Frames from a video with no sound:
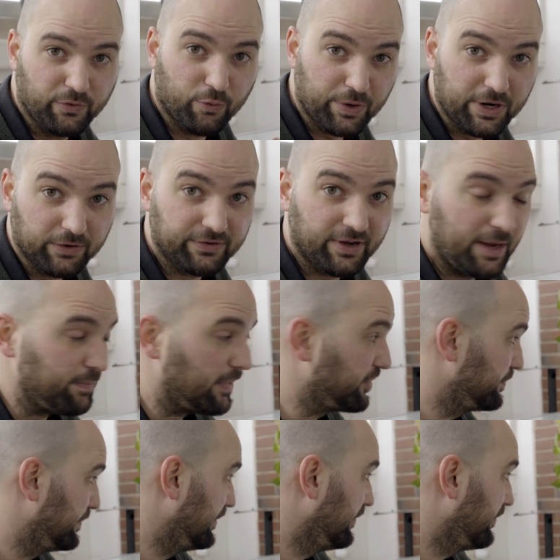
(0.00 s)
the real-time
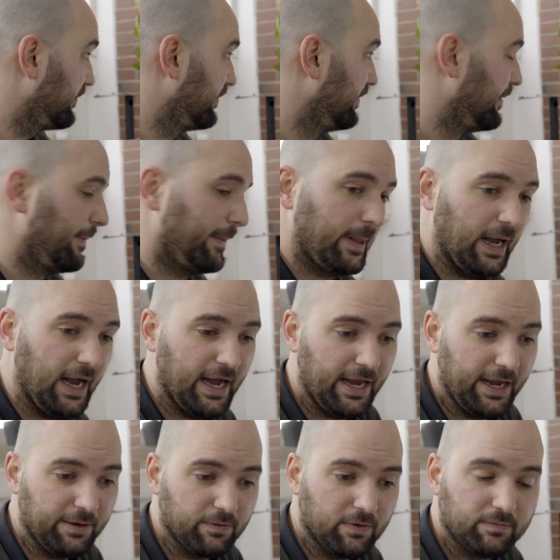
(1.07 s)
measurements,
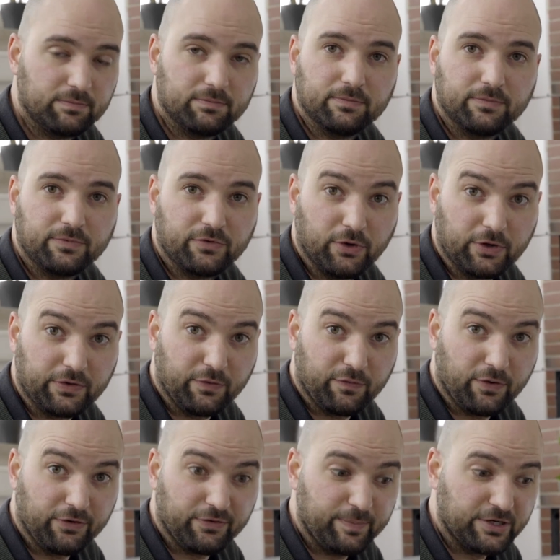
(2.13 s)
I took the
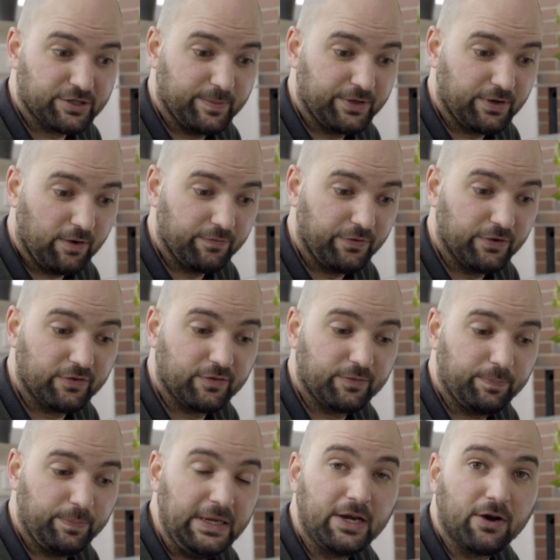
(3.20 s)
first measurement of the
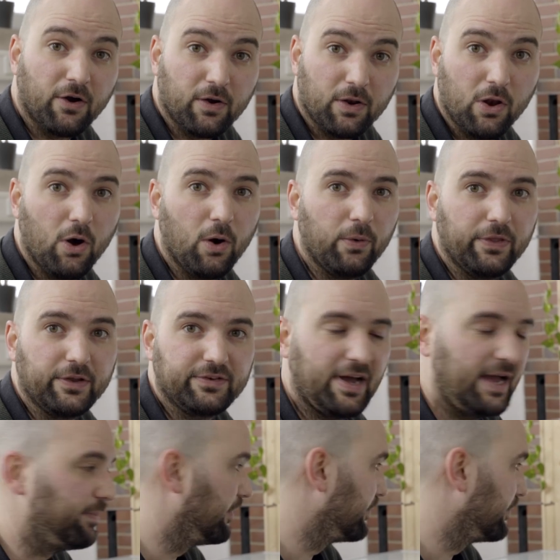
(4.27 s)
speaker alone, the Type